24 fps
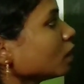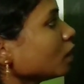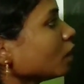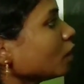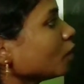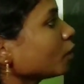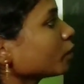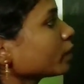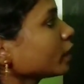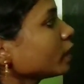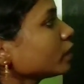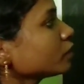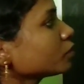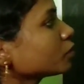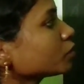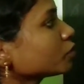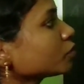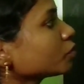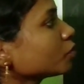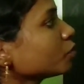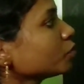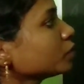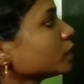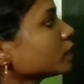Okay, so
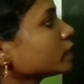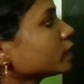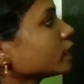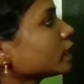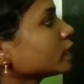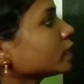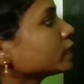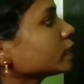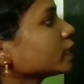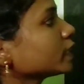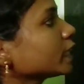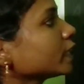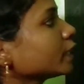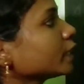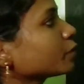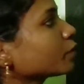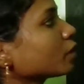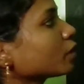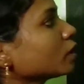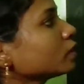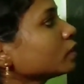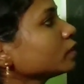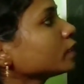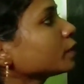through the sensory
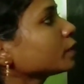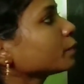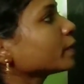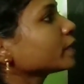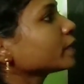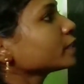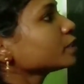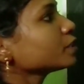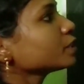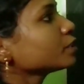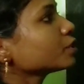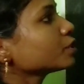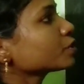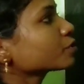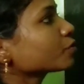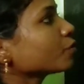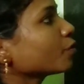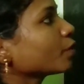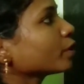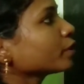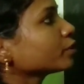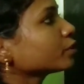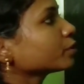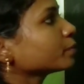neuron, the message is
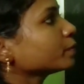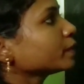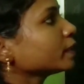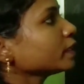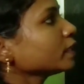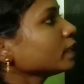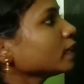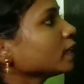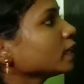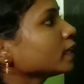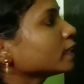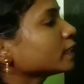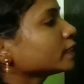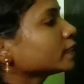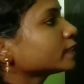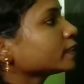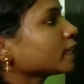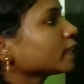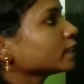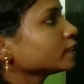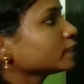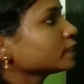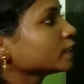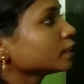going to be
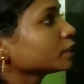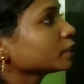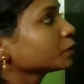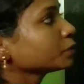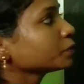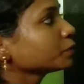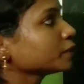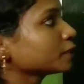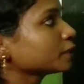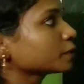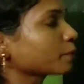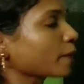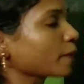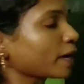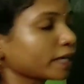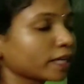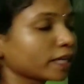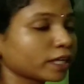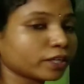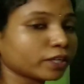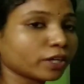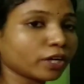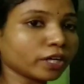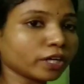sent into the
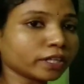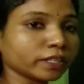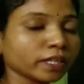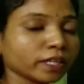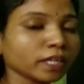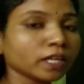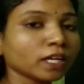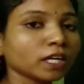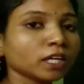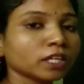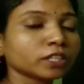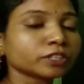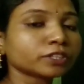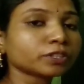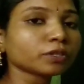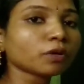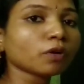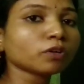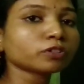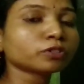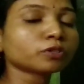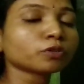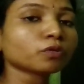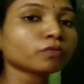spinal cord.
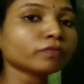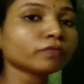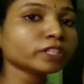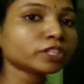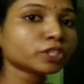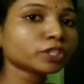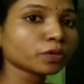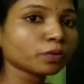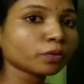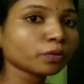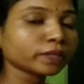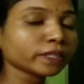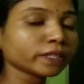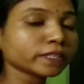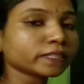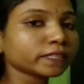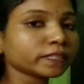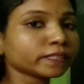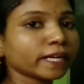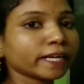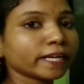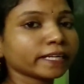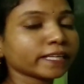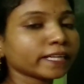So through which route is
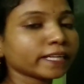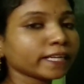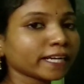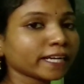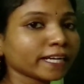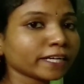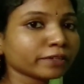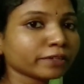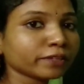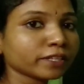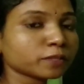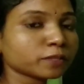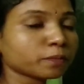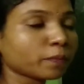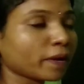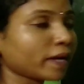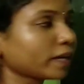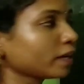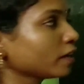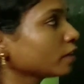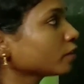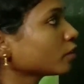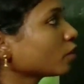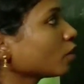it entering into the
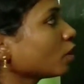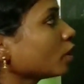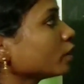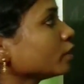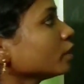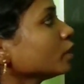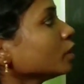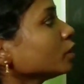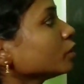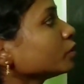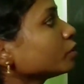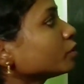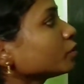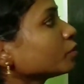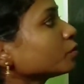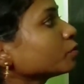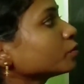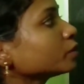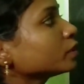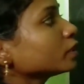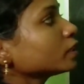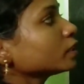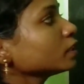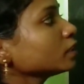spinal cord?
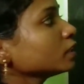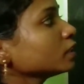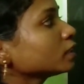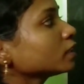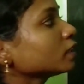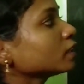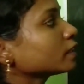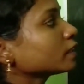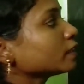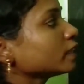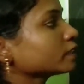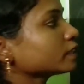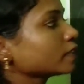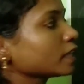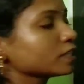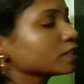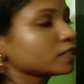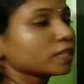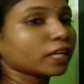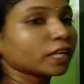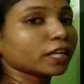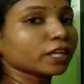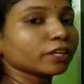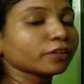Through the
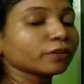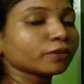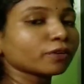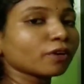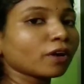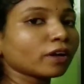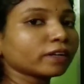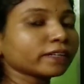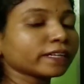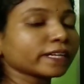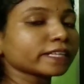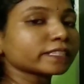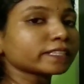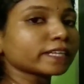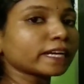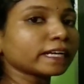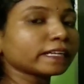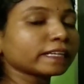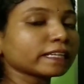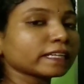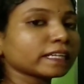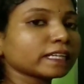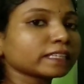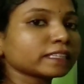sensory neuron is
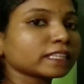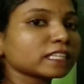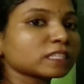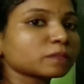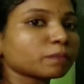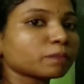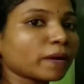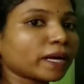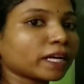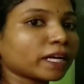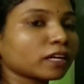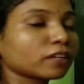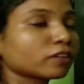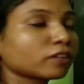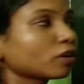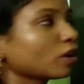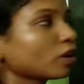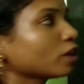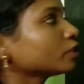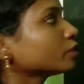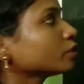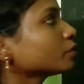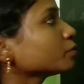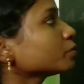entering the spinal
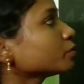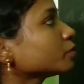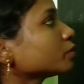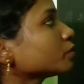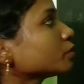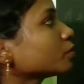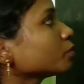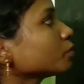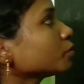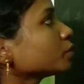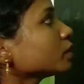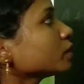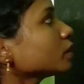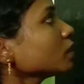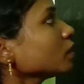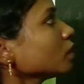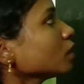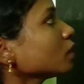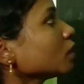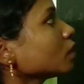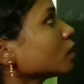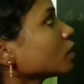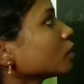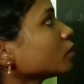cord through the
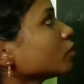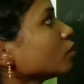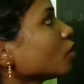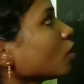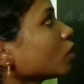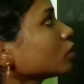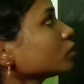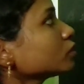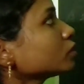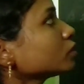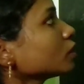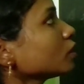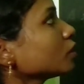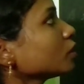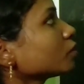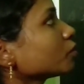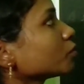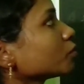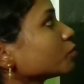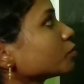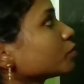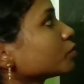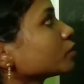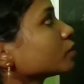dorsal
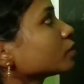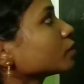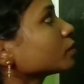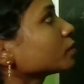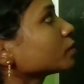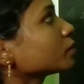route.